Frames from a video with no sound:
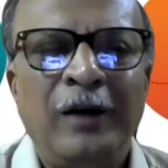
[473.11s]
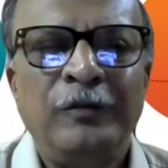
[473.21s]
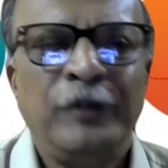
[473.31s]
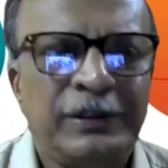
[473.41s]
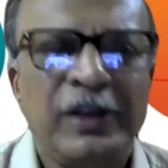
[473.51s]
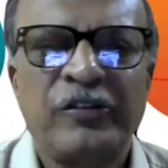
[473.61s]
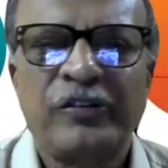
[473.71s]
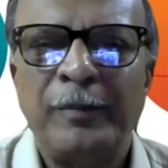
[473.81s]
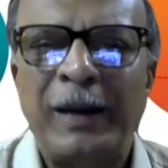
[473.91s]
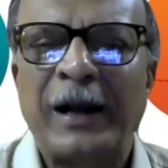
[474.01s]
with
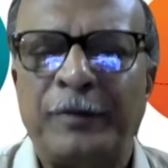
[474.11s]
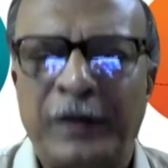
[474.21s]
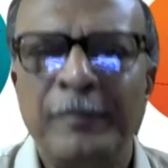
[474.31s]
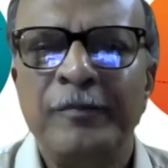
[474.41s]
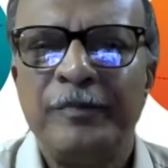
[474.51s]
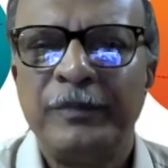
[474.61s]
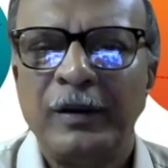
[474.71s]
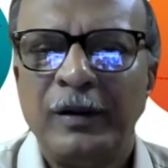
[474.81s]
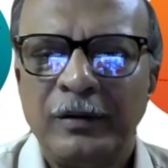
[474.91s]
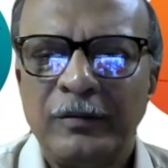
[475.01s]
his backup team.
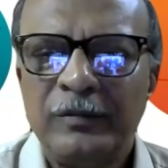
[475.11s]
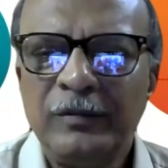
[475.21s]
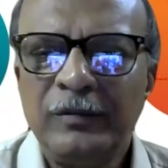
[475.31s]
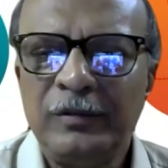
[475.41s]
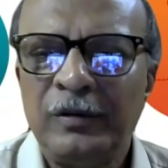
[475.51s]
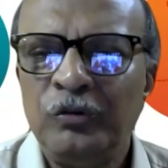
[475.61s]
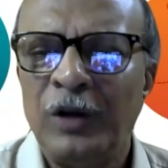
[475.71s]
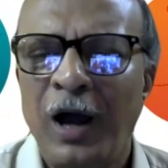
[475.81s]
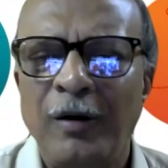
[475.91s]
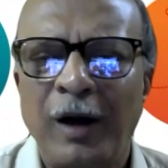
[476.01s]
So
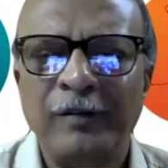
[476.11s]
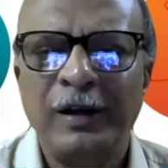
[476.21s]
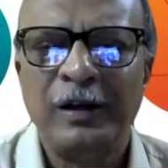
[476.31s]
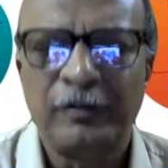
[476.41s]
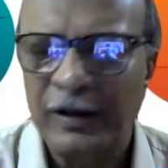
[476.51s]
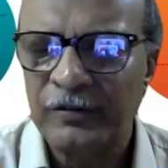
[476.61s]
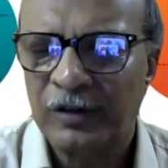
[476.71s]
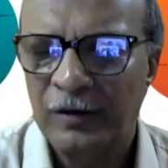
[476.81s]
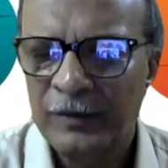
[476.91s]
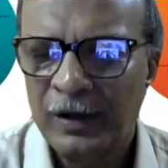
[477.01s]
now I will request